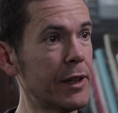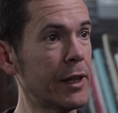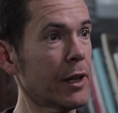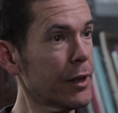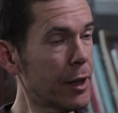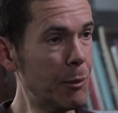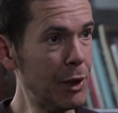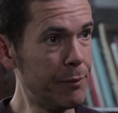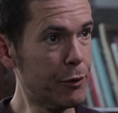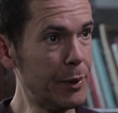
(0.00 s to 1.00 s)
and then the
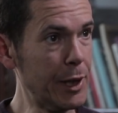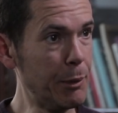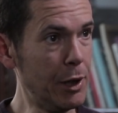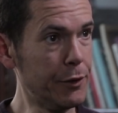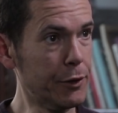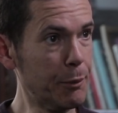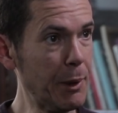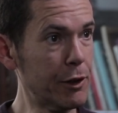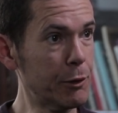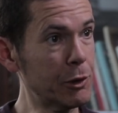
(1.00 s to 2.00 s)
thermal infrared part of the
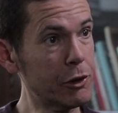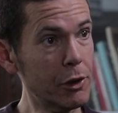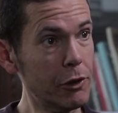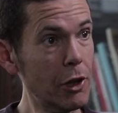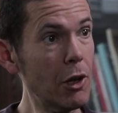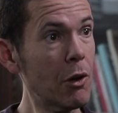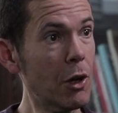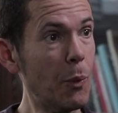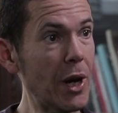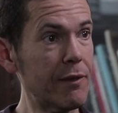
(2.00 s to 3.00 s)
spectrum, and to, to
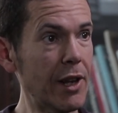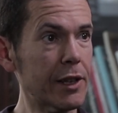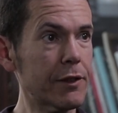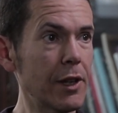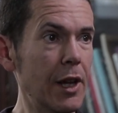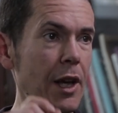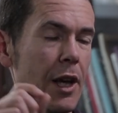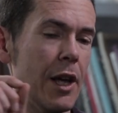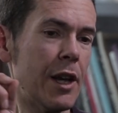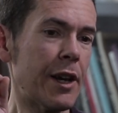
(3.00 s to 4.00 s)
longer wavelengths.
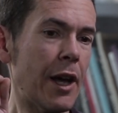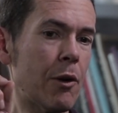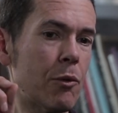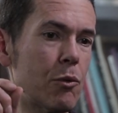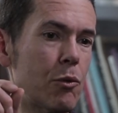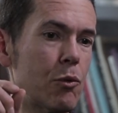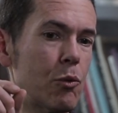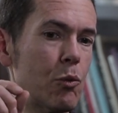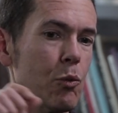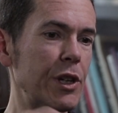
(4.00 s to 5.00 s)
Now,
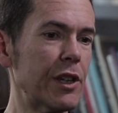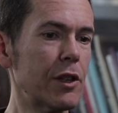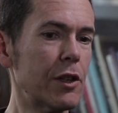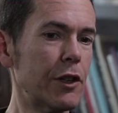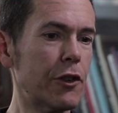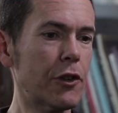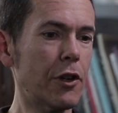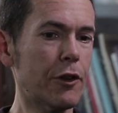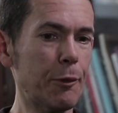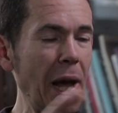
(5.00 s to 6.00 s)
we, this is
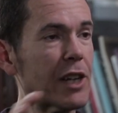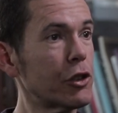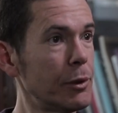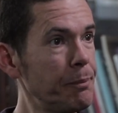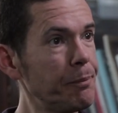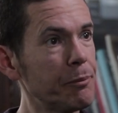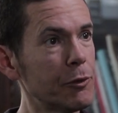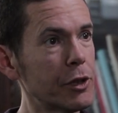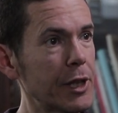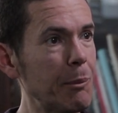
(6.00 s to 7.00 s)
a, a spectrum,
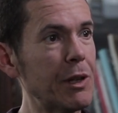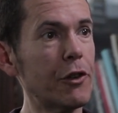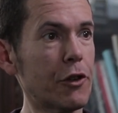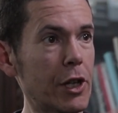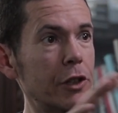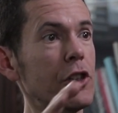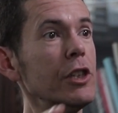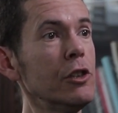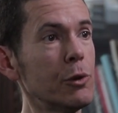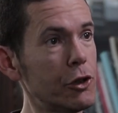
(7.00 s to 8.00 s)
so that means it's a
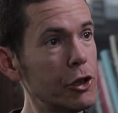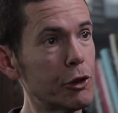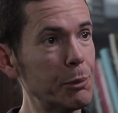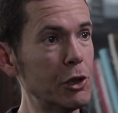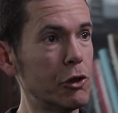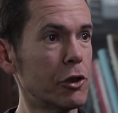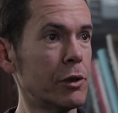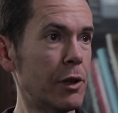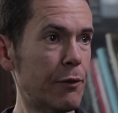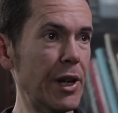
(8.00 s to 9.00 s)
continuous
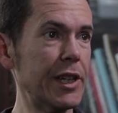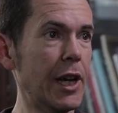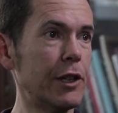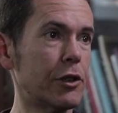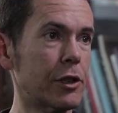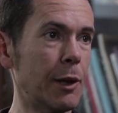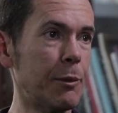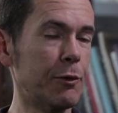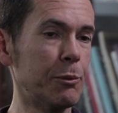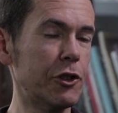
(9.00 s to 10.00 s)
distribution of radiation
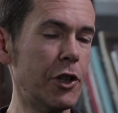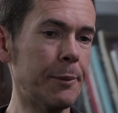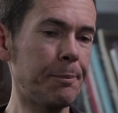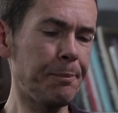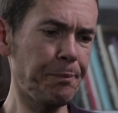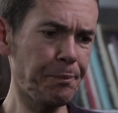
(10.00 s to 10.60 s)
coming from the sun.